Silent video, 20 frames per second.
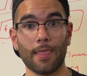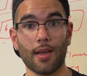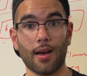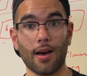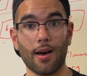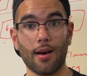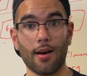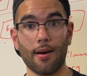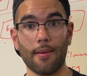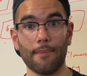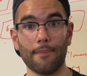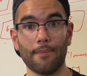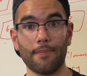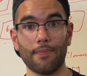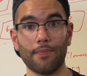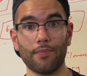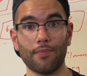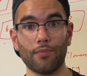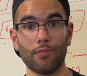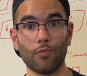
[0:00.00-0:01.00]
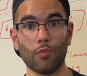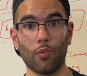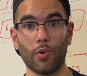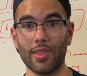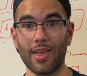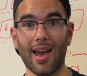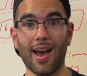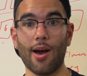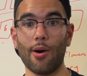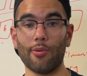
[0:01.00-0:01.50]
um,
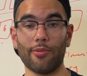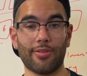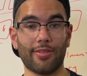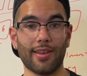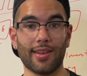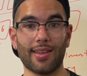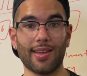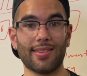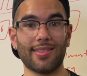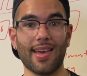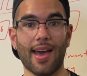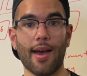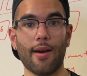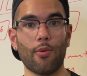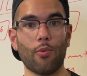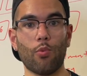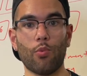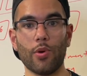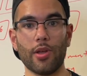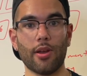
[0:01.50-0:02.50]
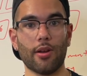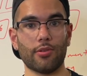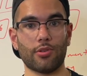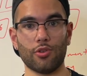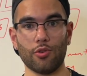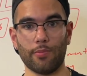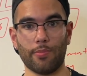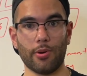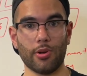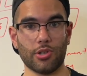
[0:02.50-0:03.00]
without thinking that we are
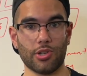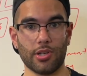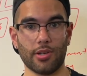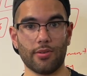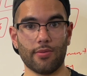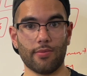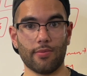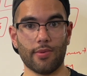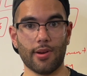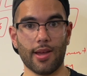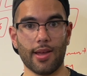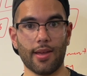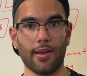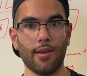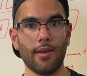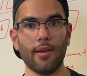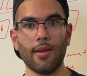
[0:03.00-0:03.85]
too pushy, right?